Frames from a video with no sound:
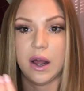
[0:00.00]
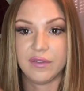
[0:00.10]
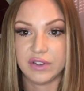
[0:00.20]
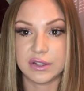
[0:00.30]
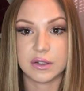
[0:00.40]

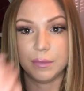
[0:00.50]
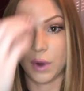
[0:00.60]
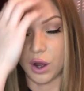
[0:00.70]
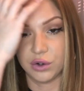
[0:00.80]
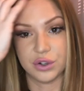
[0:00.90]
obviously,
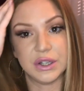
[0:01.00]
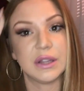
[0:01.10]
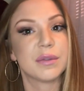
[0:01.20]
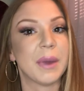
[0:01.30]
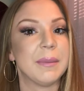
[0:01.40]

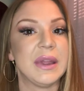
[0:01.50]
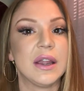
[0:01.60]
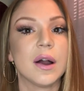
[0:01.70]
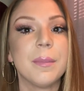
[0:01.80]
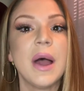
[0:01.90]
underneath my
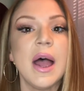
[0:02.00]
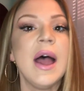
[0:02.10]
makeup.